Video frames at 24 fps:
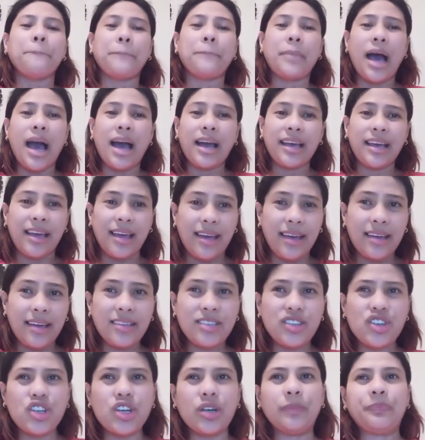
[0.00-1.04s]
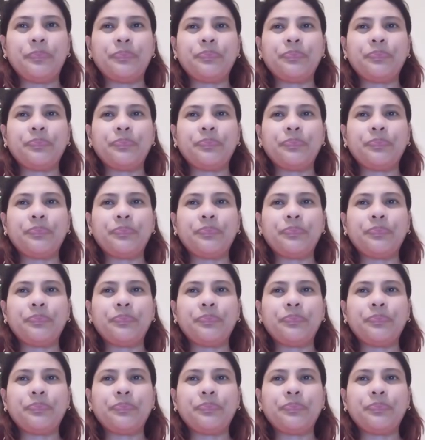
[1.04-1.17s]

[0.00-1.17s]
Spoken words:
package.